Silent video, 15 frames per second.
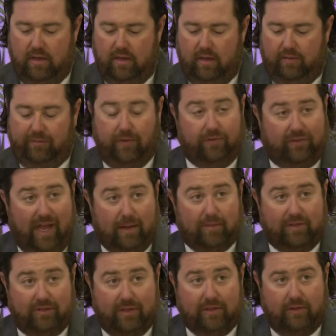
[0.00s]
for
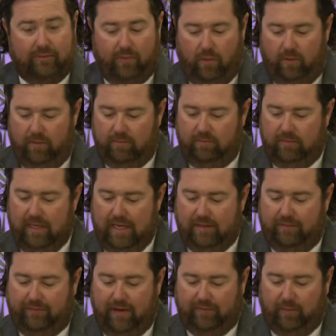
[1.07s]
establishing this forum, and
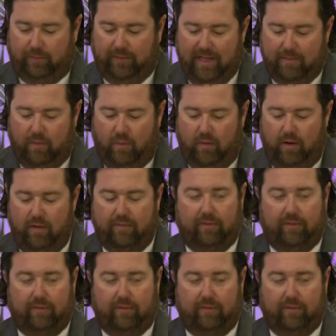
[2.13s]
the Frankfort Plant Board